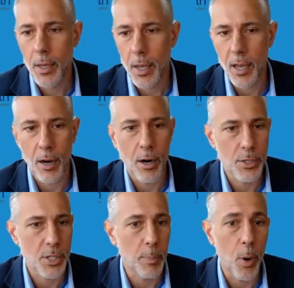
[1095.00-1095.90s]
are
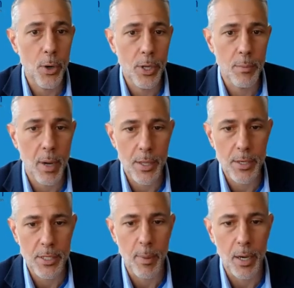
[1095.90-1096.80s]
supported by
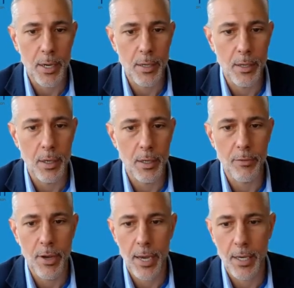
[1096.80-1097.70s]
this body of
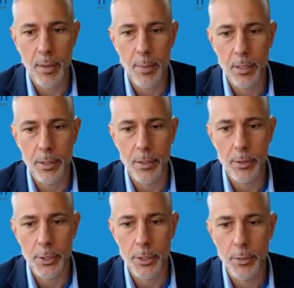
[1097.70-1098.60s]
academic
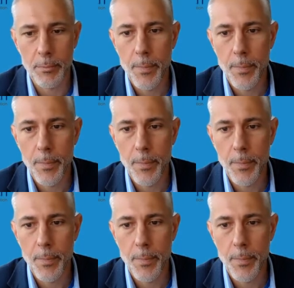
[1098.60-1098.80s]
literature,